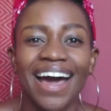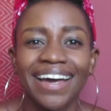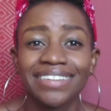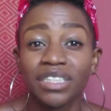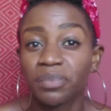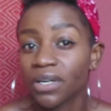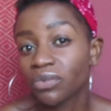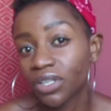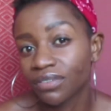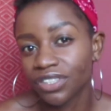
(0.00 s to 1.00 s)
I did a
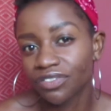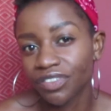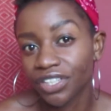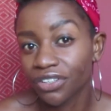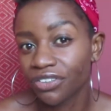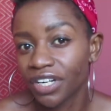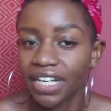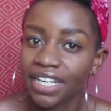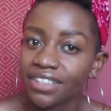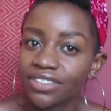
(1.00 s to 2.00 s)
part 1 of this video
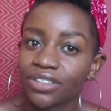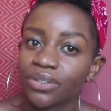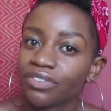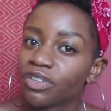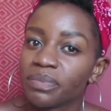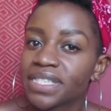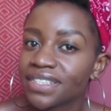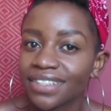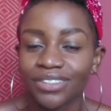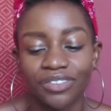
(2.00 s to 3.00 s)
already, so if you
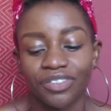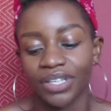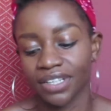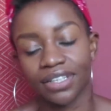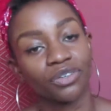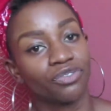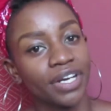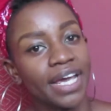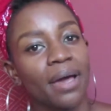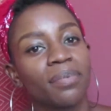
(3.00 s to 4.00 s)
missed it or if you need a little
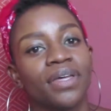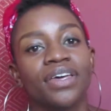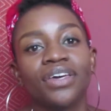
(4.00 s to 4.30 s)
recap,